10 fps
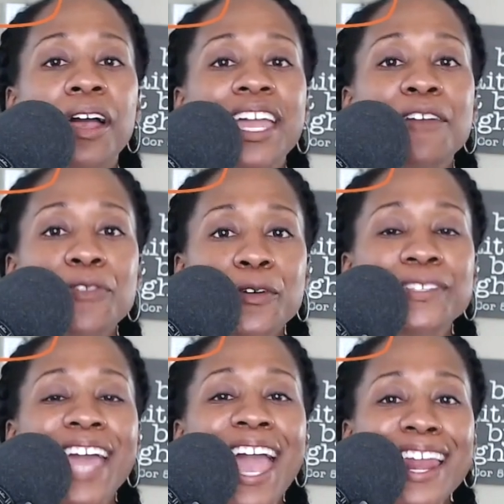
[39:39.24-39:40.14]
If there's
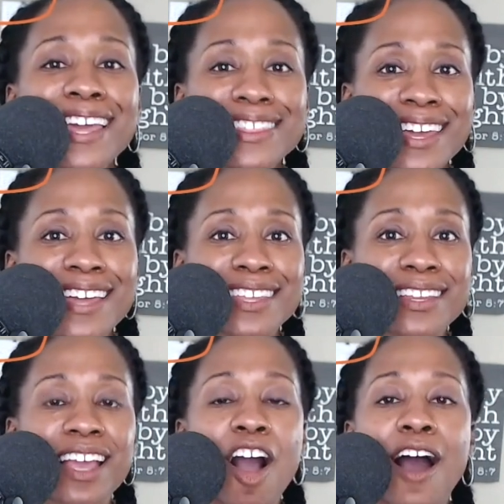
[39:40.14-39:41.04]
anything that
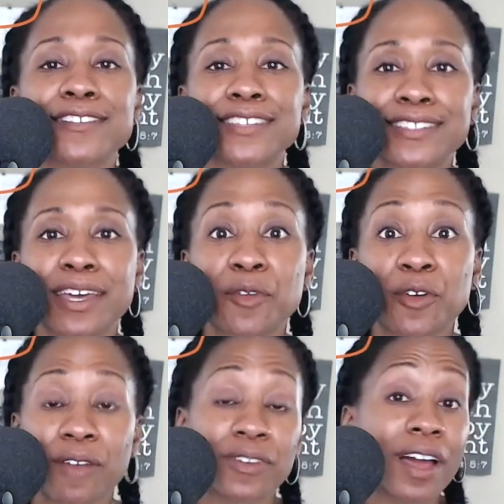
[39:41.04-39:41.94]
causes them
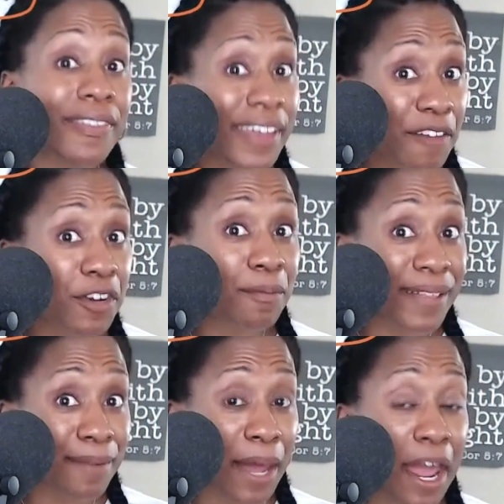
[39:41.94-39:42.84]
grief, not that they ever
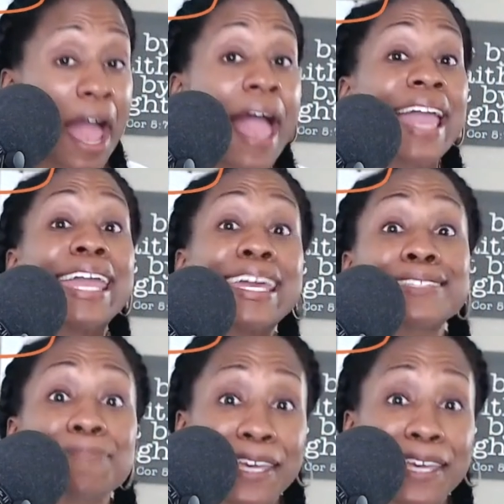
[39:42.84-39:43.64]
complain about it, it's me.